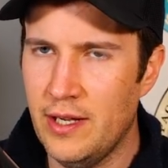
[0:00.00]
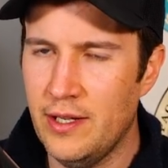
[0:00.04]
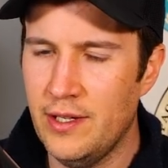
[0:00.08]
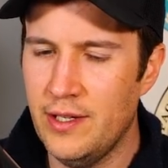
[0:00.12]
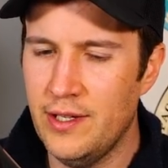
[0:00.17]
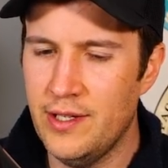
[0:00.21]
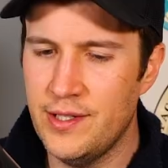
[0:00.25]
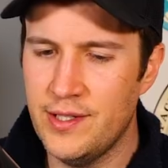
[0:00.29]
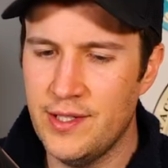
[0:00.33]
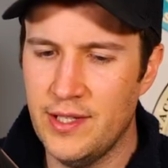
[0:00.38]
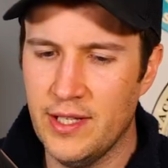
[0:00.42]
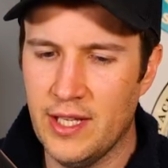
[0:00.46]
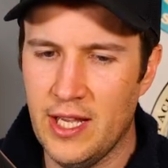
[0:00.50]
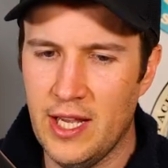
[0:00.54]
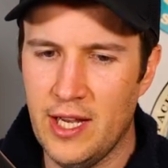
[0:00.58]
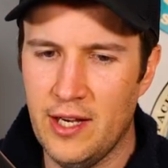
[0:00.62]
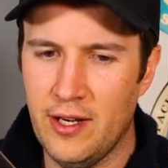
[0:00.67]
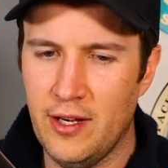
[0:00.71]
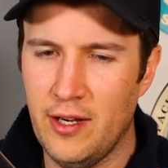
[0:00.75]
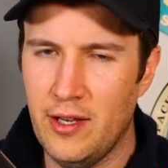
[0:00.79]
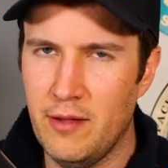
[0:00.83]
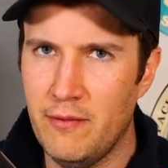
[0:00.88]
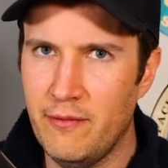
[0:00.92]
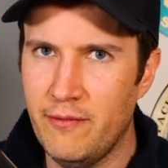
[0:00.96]
is the
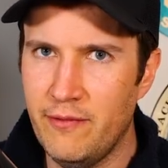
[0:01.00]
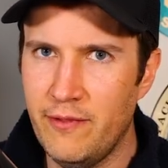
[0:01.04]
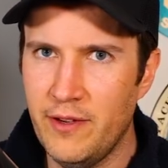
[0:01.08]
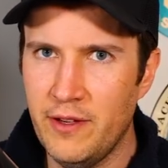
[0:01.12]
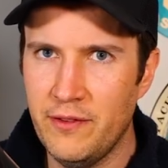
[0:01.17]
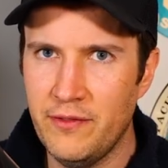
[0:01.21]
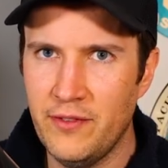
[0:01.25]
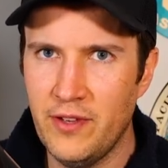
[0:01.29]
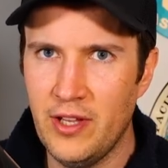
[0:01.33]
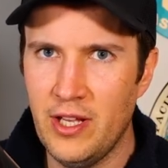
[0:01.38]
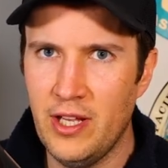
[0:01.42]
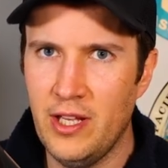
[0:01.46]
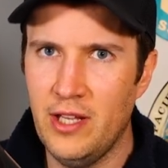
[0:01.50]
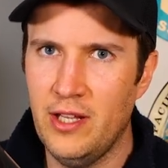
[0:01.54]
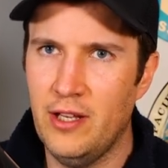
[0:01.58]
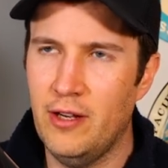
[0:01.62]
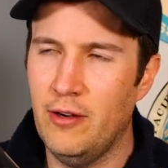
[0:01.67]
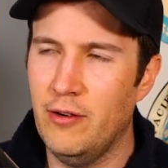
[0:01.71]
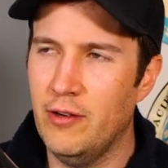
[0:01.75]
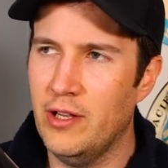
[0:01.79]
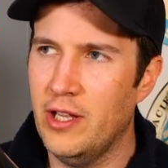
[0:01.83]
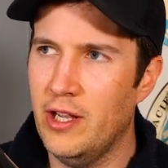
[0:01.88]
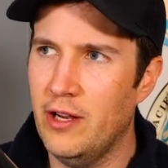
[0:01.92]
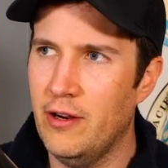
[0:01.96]
Canon M50, and
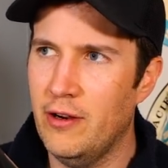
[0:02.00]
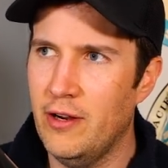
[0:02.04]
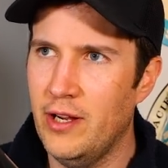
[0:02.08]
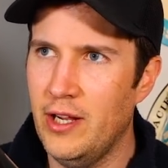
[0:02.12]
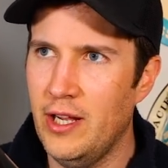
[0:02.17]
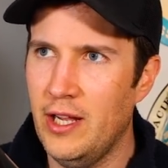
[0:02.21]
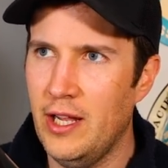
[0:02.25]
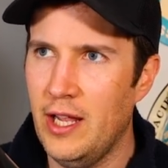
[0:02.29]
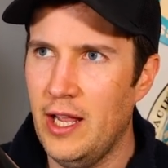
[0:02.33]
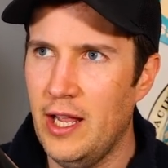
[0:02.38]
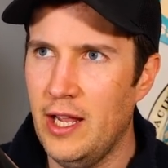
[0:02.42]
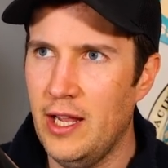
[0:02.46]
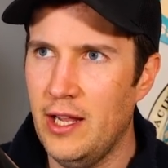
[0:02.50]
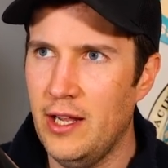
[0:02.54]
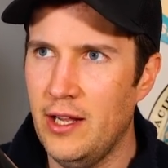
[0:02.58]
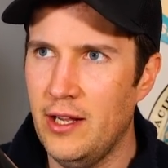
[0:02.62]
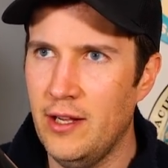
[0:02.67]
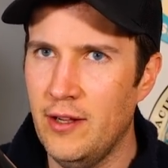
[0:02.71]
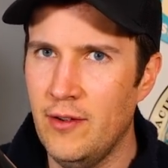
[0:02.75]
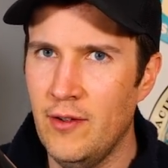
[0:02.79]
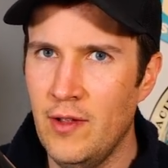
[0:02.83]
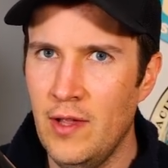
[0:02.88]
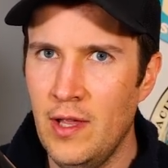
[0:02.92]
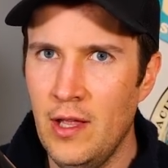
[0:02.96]
I'll
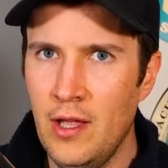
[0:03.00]
carry